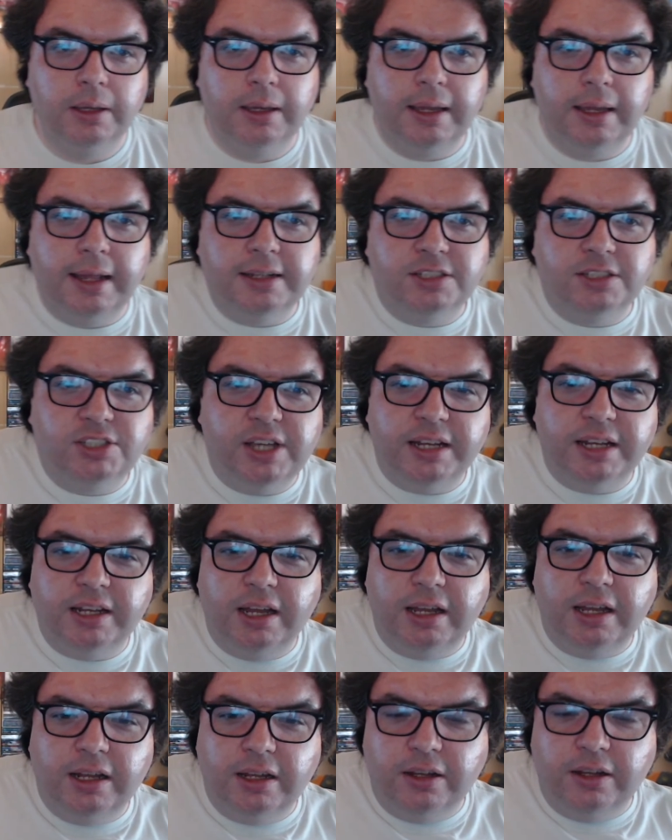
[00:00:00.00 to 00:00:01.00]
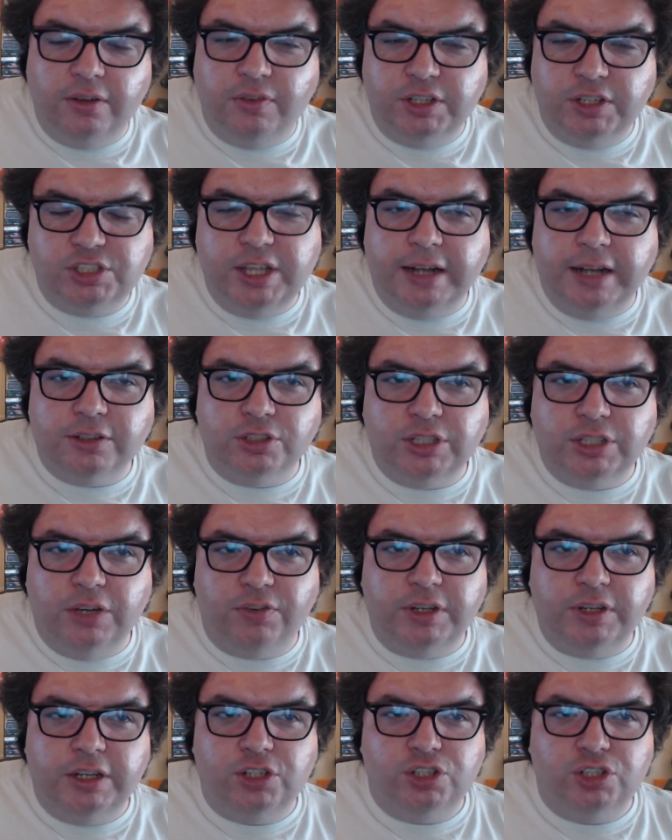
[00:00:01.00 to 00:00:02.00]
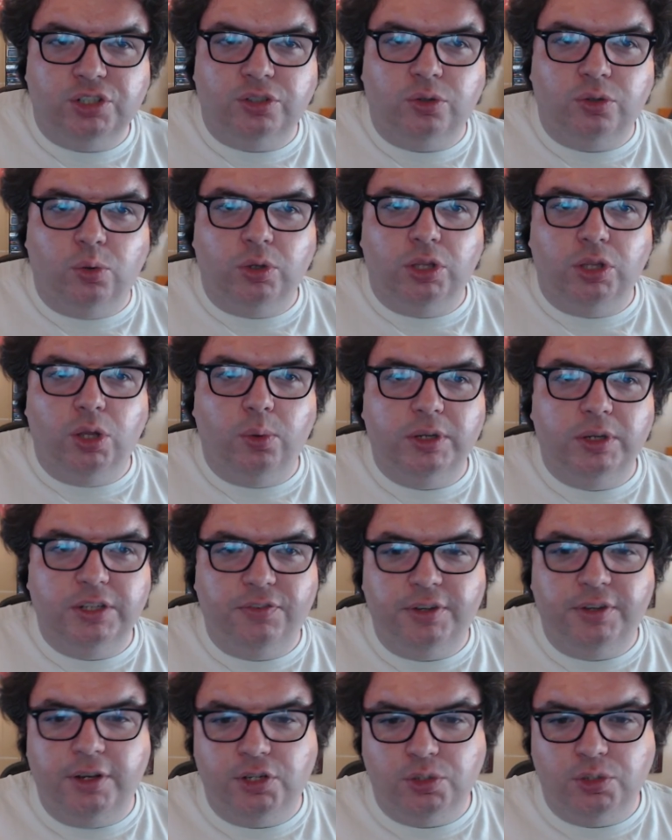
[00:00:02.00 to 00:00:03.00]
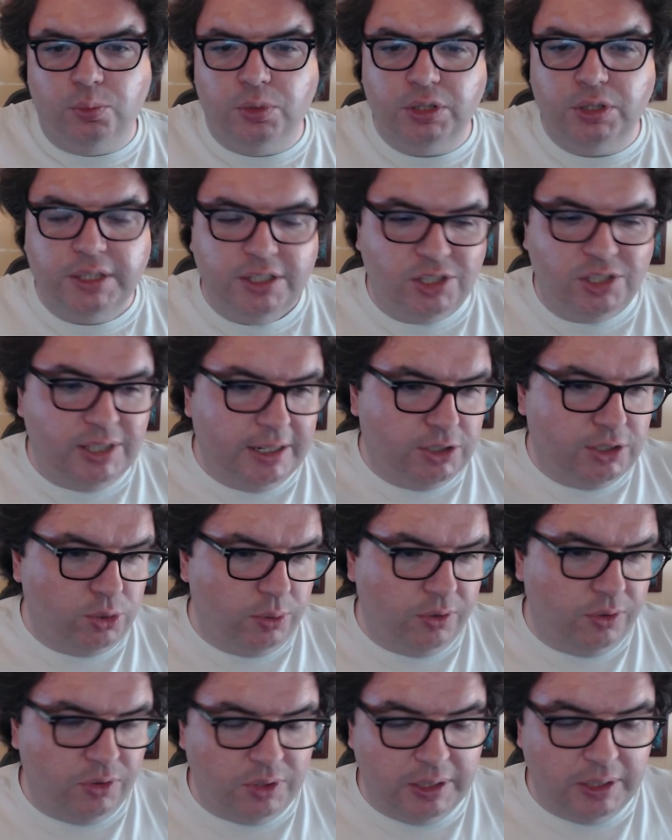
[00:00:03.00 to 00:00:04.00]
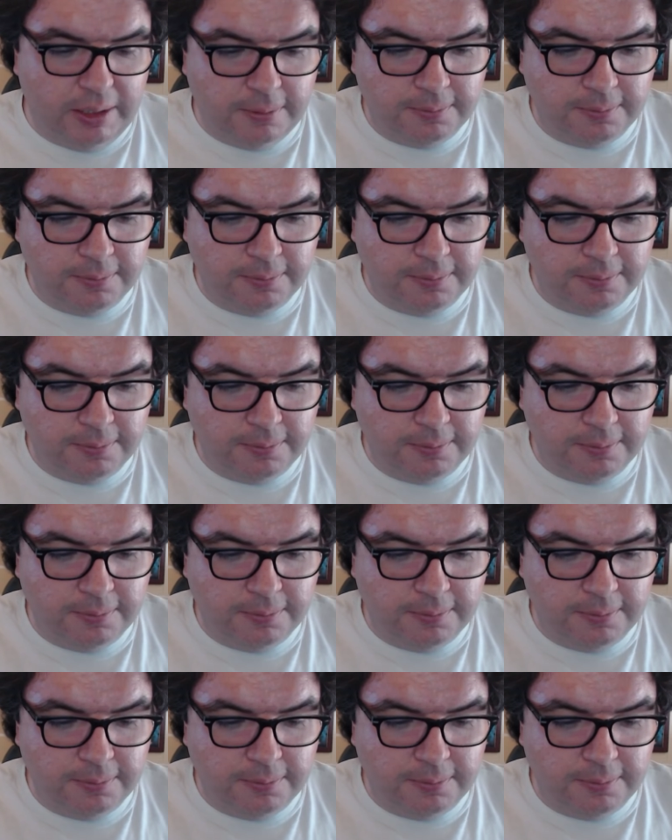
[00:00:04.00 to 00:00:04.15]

instead of a standard definition or lower definition release, that sort of thing.